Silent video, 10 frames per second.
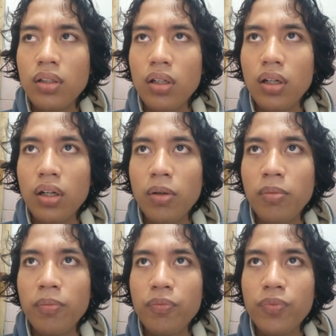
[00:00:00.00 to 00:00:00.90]
um,
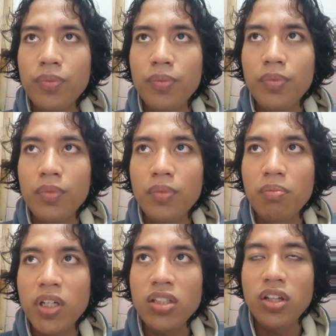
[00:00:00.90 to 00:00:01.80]

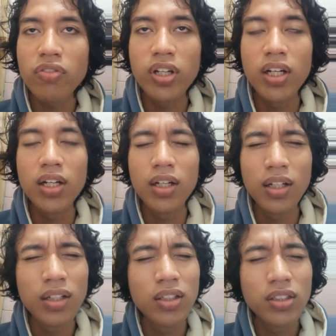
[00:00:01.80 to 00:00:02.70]
because of the
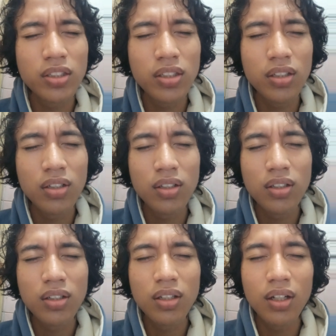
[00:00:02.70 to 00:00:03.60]

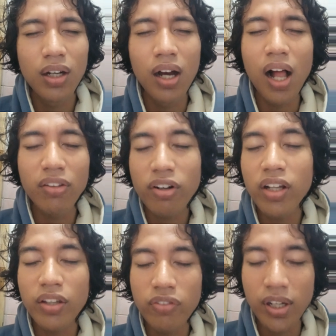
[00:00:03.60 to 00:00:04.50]

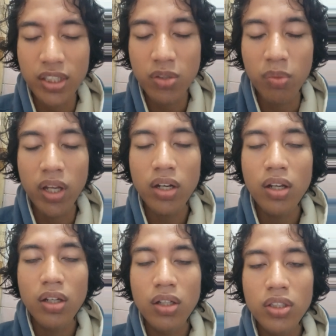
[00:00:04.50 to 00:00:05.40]
alternative assessment,
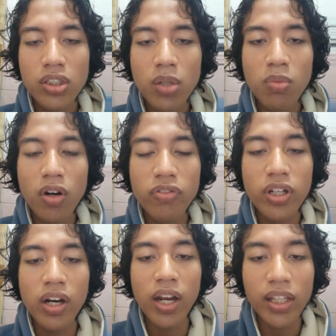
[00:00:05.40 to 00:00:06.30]
some of the
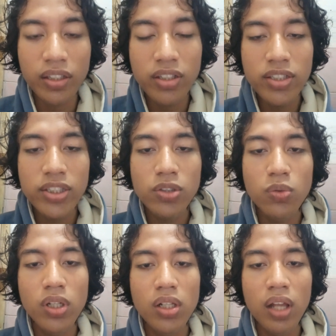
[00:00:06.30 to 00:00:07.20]
raters
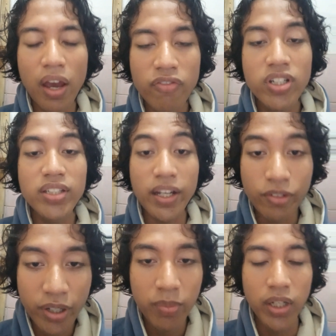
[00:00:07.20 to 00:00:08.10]
will have
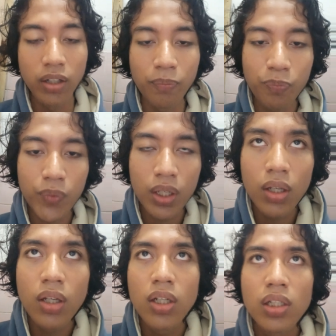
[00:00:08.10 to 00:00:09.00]
disagreement.
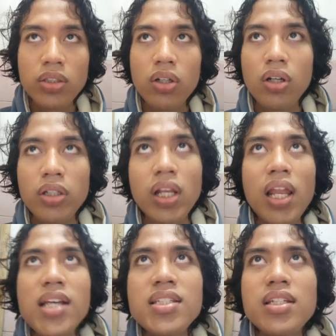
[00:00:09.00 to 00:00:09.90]
So the
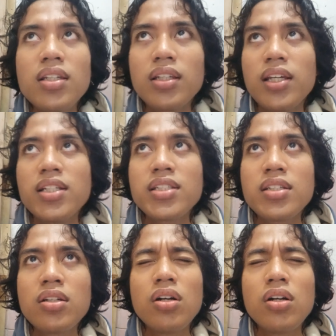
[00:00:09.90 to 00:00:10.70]
last is